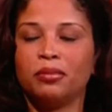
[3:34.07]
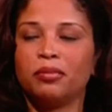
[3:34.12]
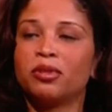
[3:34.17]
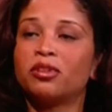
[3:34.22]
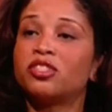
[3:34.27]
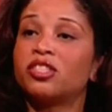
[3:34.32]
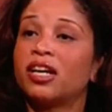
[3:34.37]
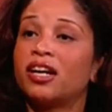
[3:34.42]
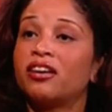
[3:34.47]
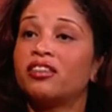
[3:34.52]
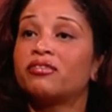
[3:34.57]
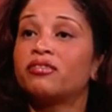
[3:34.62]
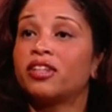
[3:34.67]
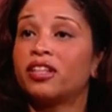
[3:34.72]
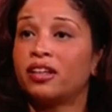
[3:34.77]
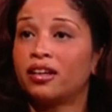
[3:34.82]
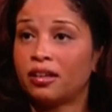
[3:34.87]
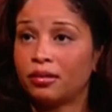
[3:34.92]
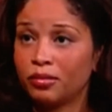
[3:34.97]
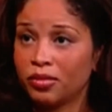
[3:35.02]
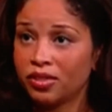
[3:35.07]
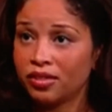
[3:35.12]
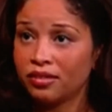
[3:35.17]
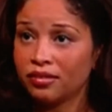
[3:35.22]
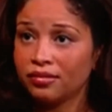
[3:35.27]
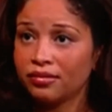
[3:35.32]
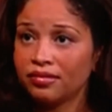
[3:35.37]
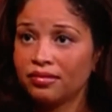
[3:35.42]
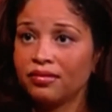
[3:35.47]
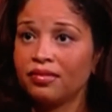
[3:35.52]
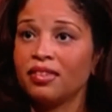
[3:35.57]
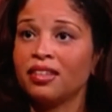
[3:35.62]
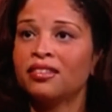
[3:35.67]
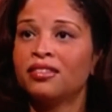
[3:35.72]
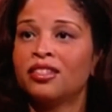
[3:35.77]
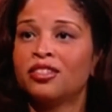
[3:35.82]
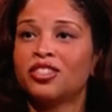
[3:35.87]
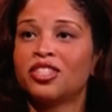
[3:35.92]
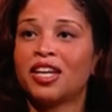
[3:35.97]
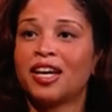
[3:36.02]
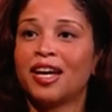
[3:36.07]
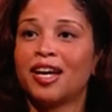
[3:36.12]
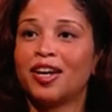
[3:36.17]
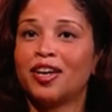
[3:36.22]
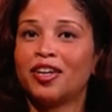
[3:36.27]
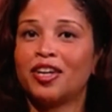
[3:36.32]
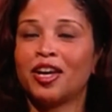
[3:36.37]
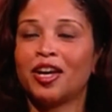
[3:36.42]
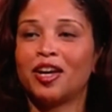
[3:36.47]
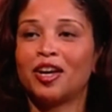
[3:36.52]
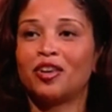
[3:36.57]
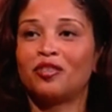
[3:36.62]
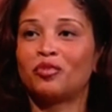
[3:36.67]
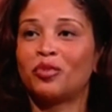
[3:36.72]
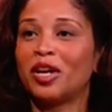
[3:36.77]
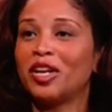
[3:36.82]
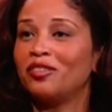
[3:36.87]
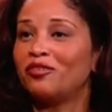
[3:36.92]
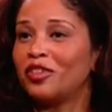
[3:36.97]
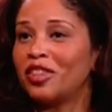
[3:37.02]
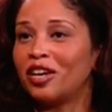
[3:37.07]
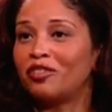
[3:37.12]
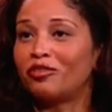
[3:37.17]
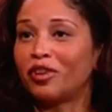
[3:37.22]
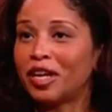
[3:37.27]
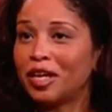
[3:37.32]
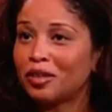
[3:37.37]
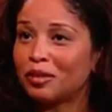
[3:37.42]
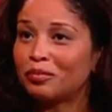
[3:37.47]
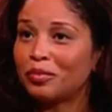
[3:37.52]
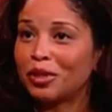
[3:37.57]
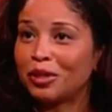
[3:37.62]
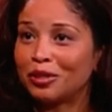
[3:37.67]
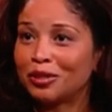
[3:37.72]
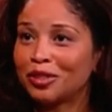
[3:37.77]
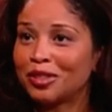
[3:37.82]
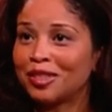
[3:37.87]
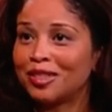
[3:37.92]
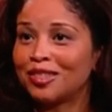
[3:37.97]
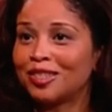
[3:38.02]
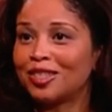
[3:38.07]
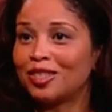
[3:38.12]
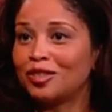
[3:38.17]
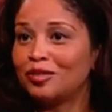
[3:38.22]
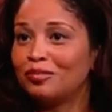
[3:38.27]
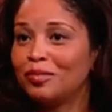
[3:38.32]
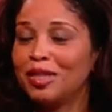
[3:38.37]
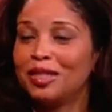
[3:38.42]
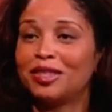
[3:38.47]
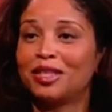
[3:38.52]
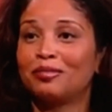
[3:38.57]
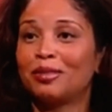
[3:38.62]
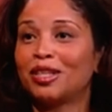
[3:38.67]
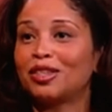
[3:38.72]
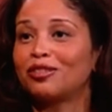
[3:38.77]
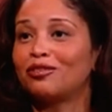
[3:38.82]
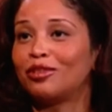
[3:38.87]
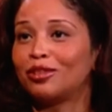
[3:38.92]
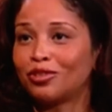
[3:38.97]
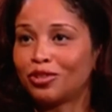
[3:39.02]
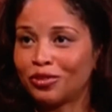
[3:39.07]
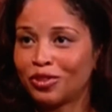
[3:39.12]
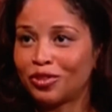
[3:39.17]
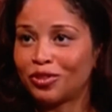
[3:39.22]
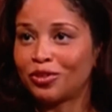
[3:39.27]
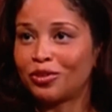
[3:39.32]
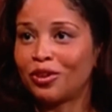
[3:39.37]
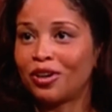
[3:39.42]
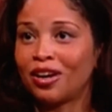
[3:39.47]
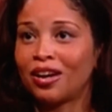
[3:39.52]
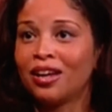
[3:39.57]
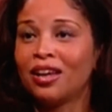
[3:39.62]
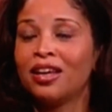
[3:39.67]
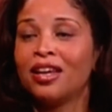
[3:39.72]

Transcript: are tired of clubs. They're tired of waiting for that random person to meet them at the grocery store.